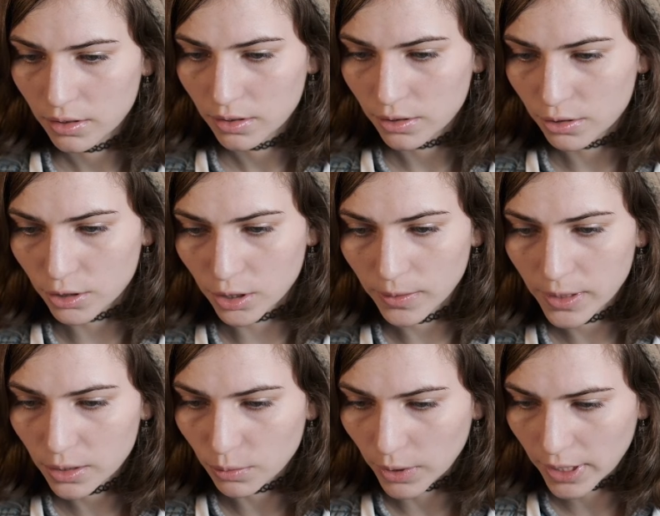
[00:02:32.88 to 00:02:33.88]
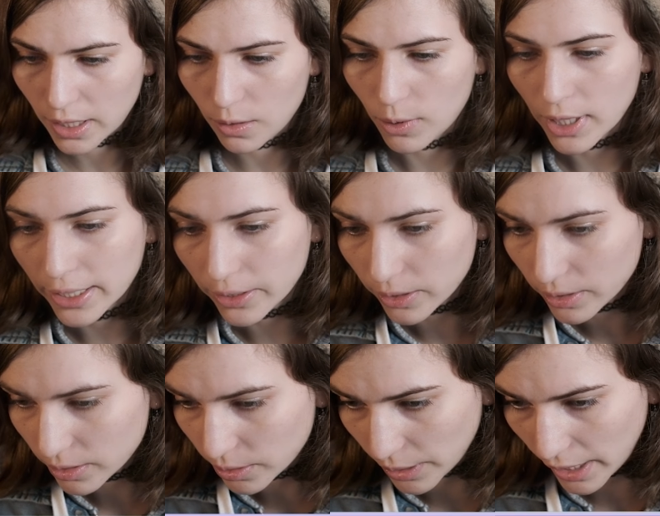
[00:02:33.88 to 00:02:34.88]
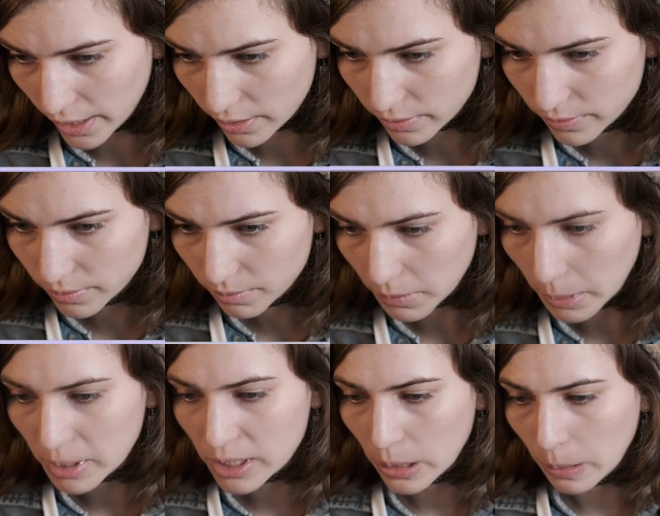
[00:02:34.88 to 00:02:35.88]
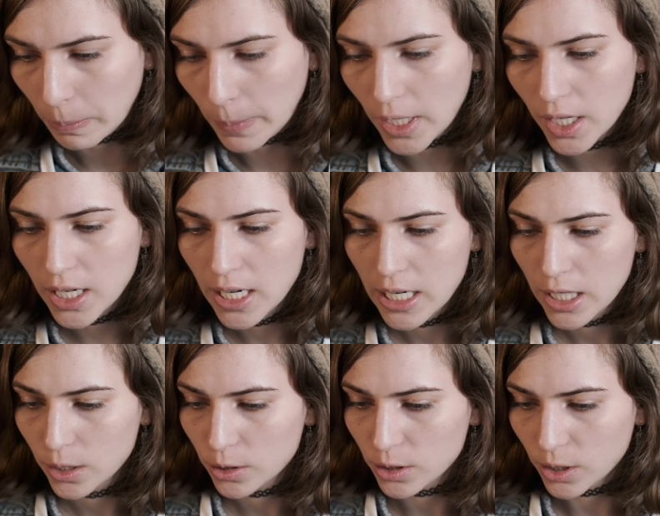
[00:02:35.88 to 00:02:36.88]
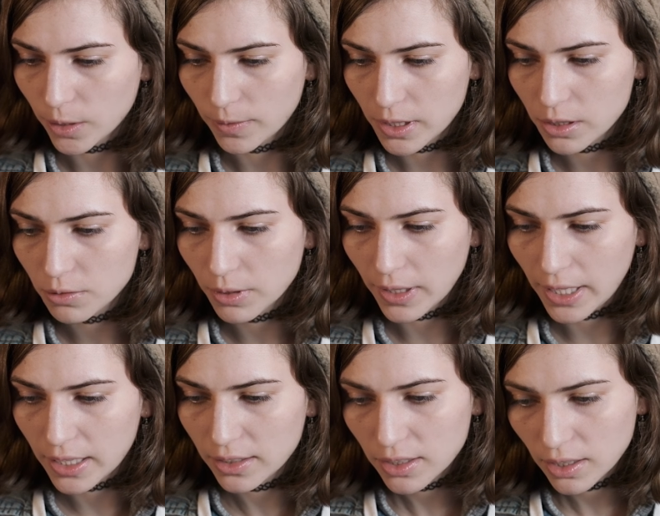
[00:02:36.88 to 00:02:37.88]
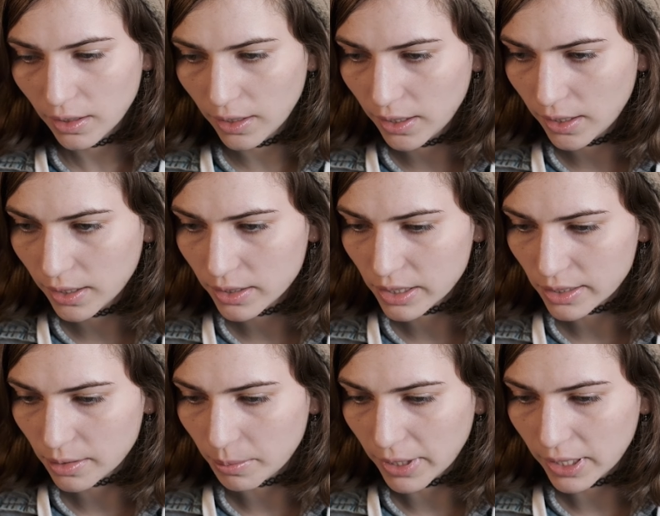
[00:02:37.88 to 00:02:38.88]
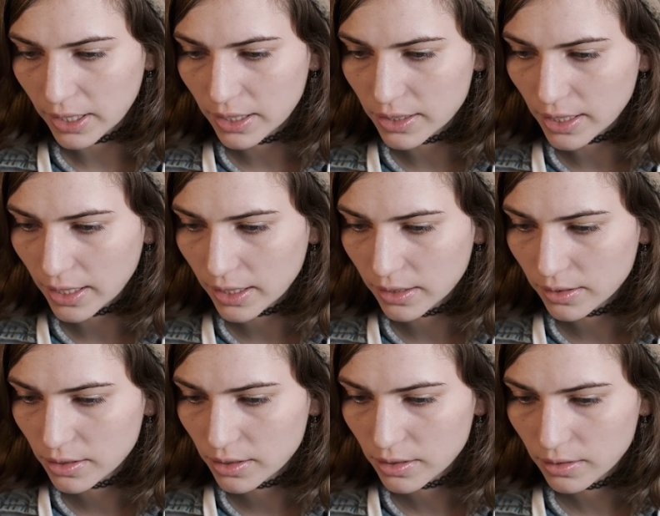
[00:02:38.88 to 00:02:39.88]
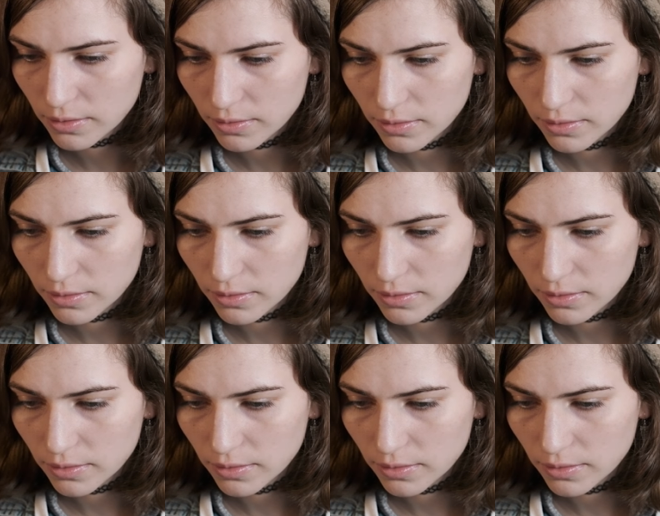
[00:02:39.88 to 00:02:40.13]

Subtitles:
Service working while. Okay. Maybe some service related to the accessibility settings.